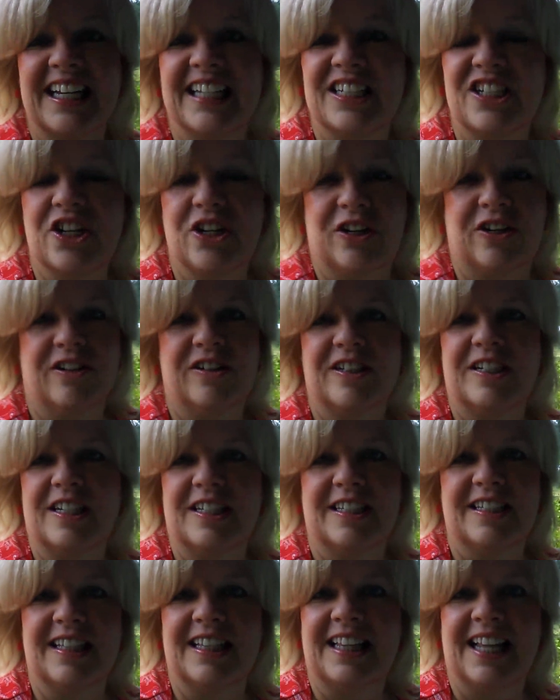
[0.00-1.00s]
it turned.
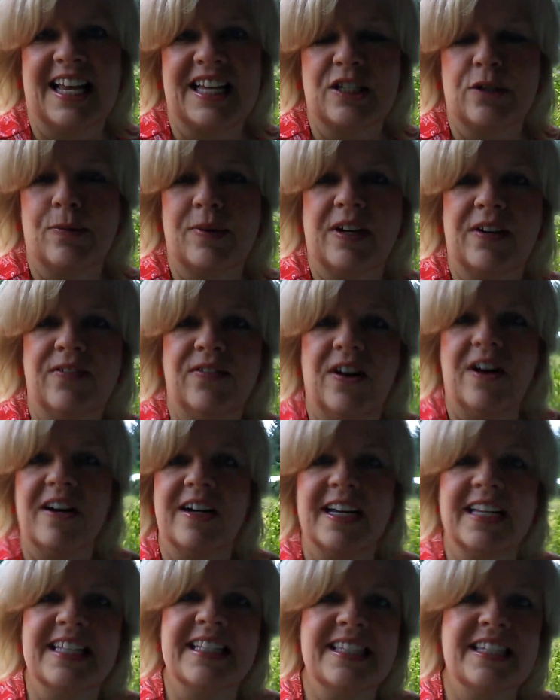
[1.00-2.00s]
The last week of
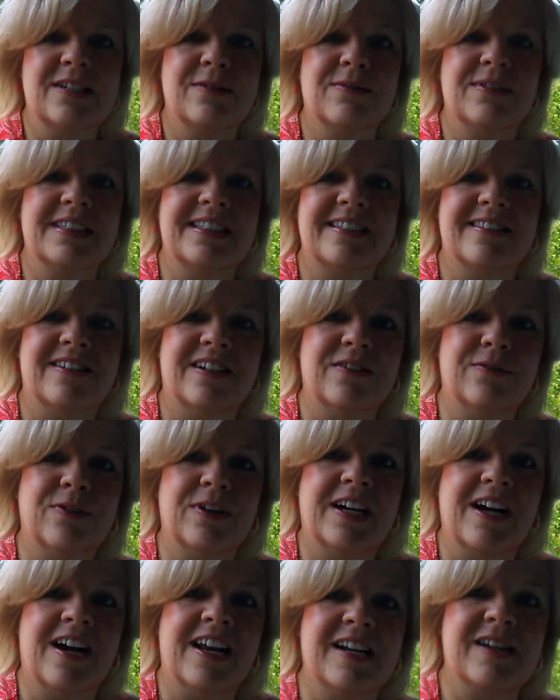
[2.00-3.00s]
August, it was sort of, we
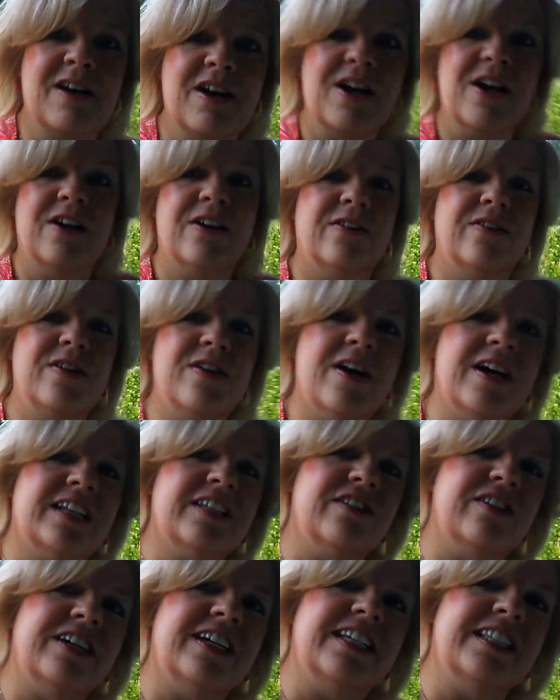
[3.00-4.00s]
got a few
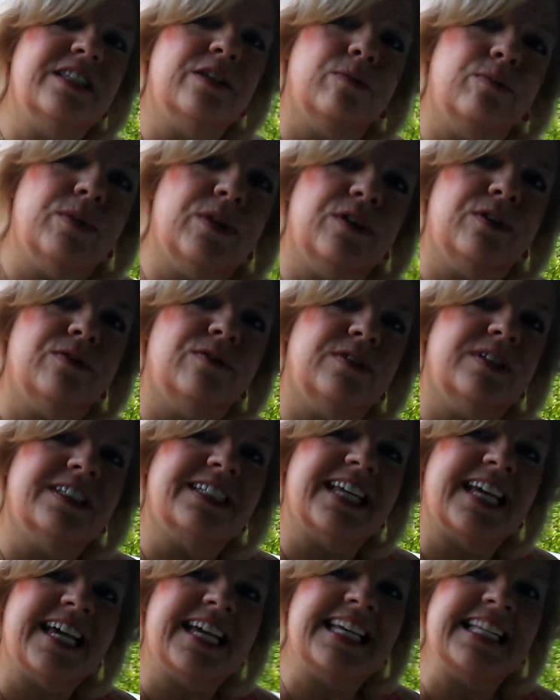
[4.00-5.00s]
extra hits of beautiful
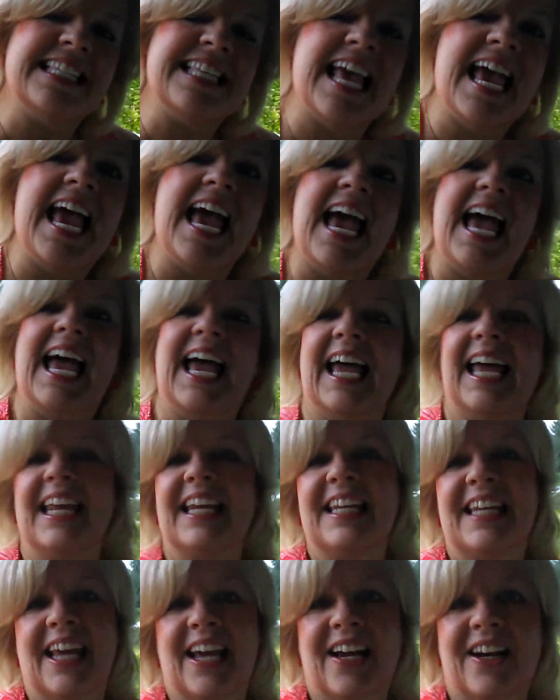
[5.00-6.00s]
days,
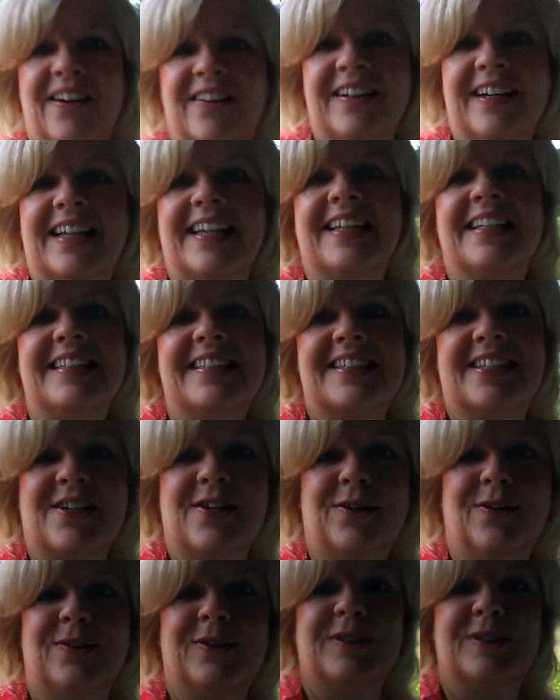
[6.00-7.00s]
and now it's
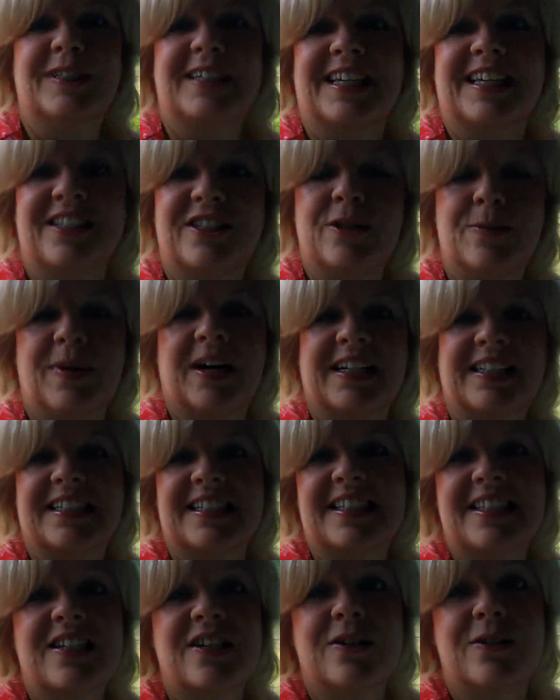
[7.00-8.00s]
cold. Kids are back to
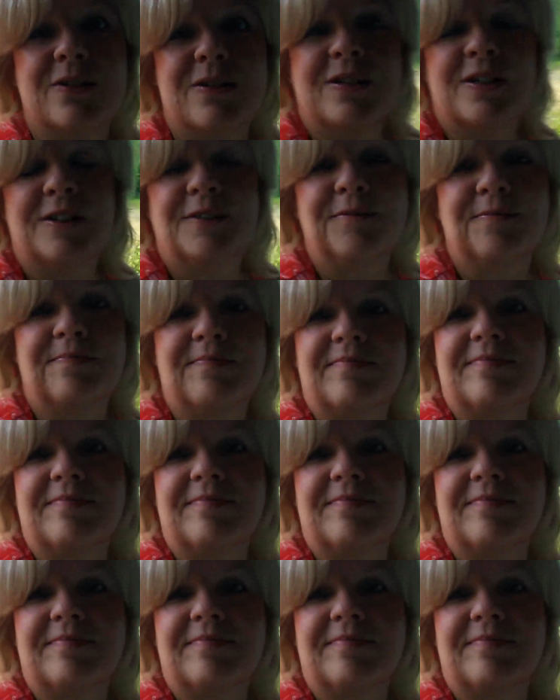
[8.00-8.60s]
school.